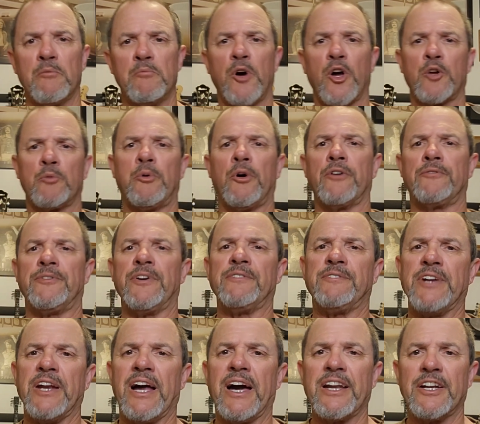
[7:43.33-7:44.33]
at
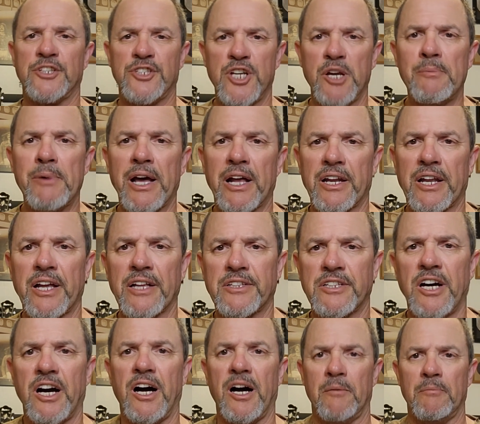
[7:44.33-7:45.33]
motopoet59 at
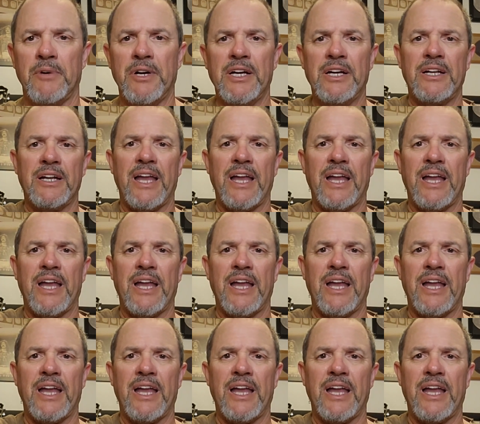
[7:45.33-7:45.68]
gmail.com.